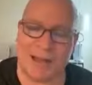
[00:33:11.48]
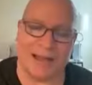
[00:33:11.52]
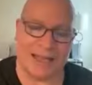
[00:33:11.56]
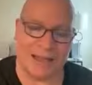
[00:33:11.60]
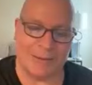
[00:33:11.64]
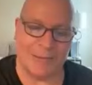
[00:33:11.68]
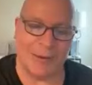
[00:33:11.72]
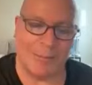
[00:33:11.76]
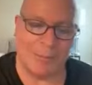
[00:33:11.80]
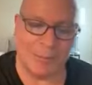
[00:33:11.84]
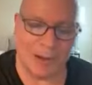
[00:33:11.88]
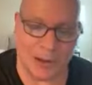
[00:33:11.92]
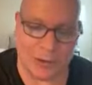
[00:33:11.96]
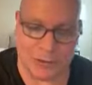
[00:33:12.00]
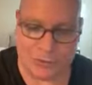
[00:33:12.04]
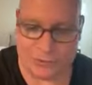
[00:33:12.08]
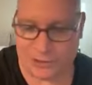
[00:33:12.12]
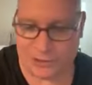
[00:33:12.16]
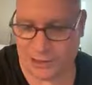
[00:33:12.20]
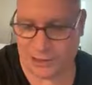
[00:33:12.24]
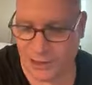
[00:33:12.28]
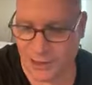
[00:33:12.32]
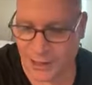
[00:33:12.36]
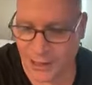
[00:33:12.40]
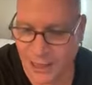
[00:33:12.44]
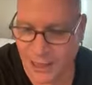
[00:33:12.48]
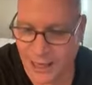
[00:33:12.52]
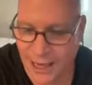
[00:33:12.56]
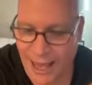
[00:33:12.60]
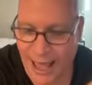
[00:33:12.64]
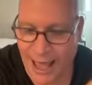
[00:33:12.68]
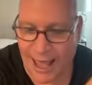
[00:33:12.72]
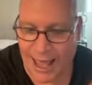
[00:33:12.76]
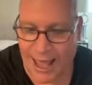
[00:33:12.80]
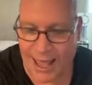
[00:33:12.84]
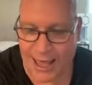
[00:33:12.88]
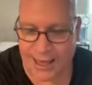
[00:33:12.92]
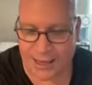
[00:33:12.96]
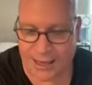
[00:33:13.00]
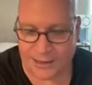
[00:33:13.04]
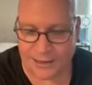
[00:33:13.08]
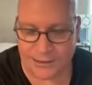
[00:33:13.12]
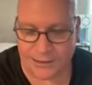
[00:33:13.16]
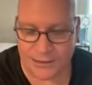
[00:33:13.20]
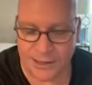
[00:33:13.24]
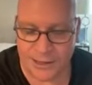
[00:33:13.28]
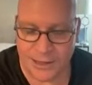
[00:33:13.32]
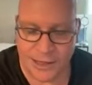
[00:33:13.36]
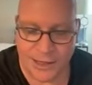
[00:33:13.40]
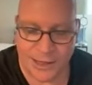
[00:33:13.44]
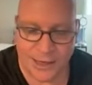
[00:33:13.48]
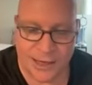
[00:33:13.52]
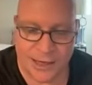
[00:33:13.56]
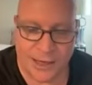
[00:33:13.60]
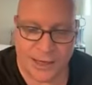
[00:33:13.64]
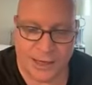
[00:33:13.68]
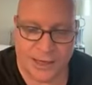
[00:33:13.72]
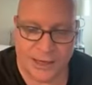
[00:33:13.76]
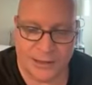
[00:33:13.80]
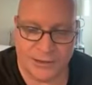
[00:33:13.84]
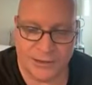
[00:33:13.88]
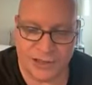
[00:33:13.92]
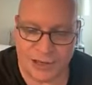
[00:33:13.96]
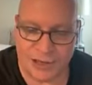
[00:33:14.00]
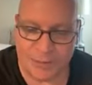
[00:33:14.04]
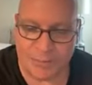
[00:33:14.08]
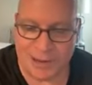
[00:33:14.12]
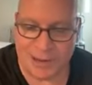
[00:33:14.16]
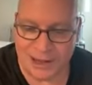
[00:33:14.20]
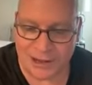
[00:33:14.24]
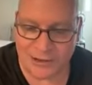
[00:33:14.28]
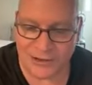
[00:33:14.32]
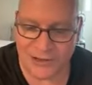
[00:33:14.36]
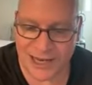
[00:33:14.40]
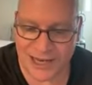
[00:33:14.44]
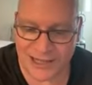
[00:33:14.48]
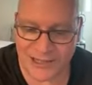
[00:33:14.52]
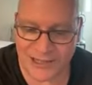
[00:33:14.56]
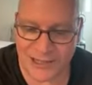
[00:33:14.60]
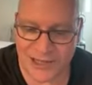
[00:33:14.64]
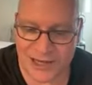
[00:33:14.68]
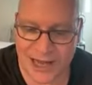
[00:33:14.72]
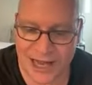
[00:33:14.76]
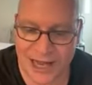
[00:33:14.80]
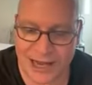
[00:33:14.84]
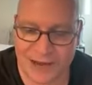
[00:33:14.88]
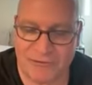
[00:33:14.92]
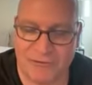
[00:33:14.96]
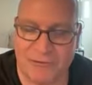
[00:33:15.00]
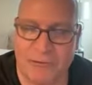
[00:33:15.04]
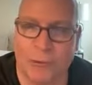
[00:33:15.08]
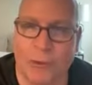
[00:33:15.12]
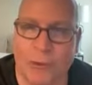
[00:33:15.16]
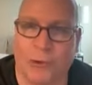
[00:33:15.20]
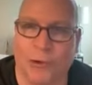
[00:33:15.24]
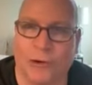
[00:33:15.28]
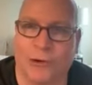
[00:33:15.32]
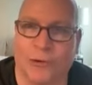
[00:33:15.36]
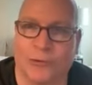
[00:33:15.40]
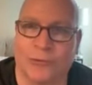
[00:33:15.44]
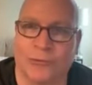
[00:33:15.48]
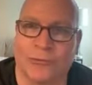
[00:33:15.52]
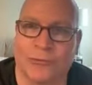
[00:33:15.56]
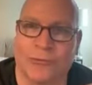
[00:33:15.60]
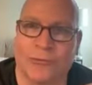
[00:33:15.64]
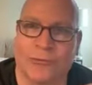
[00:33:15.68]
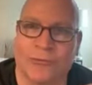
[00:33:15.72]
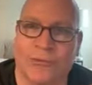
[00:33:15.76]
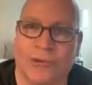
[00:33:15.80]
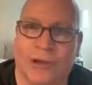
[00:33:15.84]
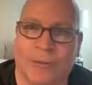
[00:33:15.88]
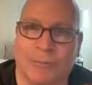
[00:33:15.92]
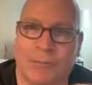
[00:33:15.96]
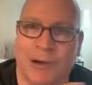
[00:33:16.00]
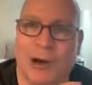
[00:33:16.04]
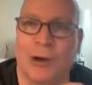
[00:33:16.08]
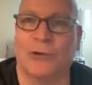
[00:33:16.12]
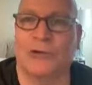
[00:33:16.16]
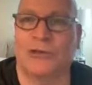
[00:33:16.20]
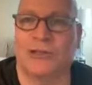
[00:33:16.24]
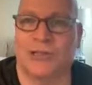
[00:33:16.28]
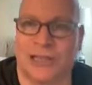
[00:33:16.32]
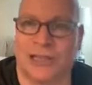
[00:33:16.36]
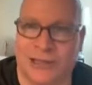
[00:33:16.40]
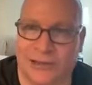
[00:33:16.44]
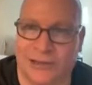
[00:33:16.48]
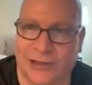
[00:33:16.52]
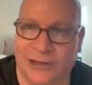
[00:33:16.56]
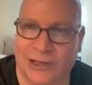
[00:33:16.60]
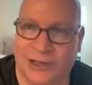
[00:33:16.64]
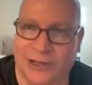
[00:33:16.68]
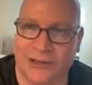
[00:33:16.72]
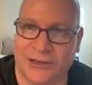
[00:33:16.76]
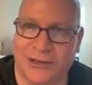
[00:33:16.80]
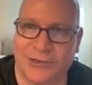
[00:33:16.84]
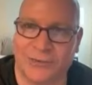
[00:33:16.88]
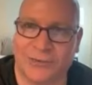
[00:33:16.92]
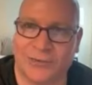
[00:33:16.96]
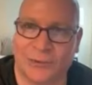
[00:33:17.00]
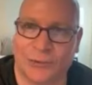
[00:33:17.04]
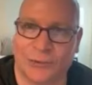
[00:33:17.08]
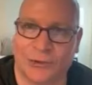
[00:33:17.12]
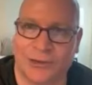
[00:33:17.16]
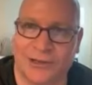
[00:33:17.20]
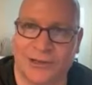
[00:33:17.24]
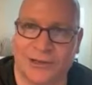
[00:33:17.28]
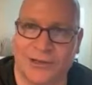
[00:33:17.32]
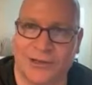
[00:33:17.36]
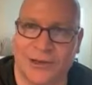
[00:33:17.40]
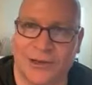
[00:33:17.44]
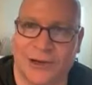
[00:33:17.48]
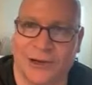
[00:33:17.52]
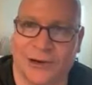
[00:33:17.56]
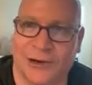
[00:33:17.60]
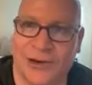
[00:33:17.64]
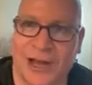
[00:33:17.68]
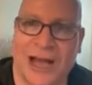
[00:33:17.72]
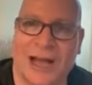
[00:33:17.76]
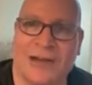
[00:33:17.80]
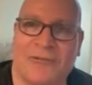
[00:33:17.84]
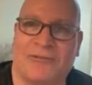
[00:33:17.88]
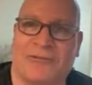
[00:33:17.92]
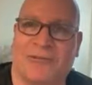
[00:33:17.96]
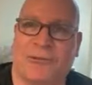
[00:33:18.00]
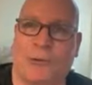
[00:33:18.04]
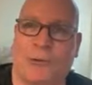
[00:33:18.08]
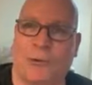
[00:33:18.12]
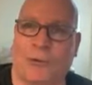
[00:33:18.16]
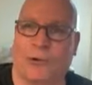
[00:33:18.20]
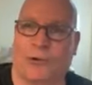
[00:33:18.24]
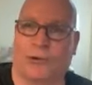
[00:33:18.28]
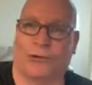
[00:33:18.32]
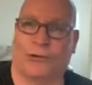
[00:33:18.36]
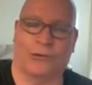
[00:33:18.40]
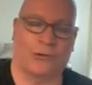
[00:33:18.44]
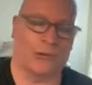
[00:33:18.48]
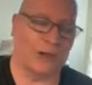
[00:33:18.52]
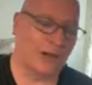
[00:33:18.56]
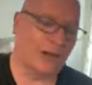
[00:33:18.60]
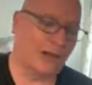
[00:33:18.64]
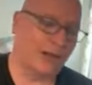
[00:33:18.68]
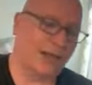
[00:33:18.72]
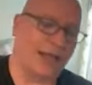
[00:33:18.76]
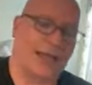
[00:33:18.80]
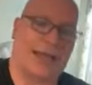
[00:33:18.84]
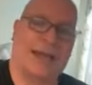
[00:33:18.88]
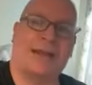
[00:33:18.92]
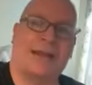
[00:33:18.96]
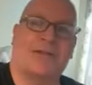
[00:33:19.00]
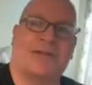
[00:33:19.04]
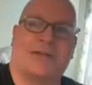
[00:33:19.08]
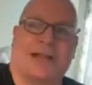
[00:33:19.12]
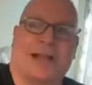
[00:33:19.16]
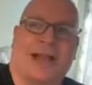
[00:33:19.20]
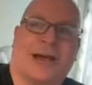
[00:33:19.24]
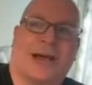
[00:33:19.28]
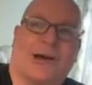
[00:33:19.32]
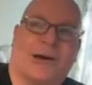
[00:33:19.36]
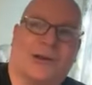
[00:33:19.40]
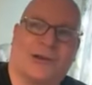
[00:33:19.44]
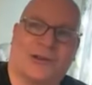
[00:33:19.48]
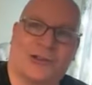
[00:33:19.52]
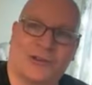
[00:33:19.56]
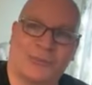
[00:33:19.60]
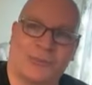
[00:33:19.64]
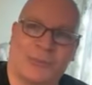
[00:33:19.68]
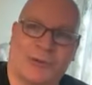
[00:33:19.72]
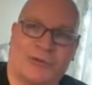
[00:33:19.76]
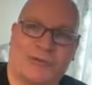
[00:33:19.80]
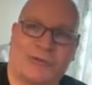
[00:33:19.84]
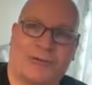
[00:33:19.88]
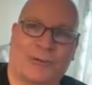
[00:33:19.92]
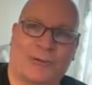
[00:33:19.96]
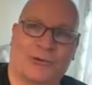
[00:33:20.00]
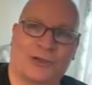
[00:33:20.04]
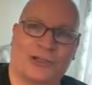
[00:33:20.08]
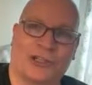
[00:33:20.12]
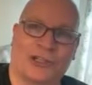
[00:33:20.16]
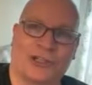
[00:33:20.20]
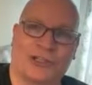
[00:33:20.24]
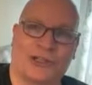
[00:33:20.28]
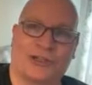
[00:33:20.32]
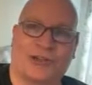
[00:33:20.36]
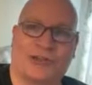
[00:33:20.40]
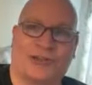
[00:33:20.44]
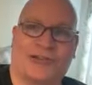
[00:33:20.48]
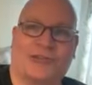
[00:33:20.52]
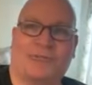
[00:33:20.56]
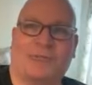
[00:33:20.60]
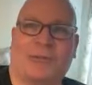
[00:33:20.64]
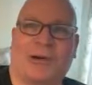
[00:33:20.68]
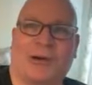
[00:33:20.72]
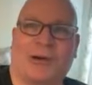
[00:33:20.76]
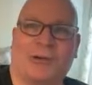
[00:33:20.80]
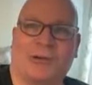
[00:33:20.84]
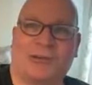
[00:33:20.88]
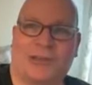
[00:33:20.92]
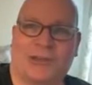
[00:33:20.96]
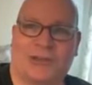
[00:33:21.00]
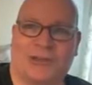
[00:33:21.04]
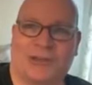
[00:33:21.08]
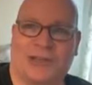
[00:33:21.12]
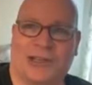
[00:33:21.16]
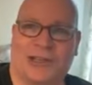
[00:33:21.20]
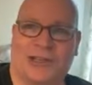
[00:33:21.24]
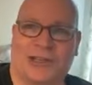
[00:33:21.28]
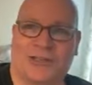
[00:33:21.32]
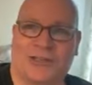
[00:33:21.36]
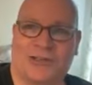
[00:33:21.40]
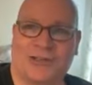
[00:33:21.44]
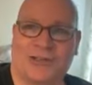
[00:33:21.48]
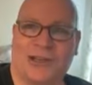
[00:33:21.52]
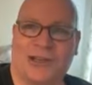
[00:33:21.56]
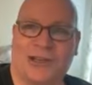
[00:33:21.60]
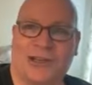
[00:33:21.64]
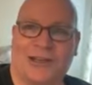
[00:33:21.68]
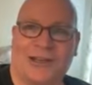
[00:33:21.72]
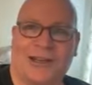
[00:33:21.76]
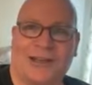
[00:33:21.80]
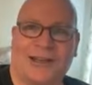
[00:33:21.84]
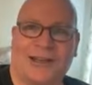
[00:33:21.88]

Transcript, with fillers: buying him a boat. And she apologized today for posting this, for, you know, not for anything else, but for she shouldn't have posted this.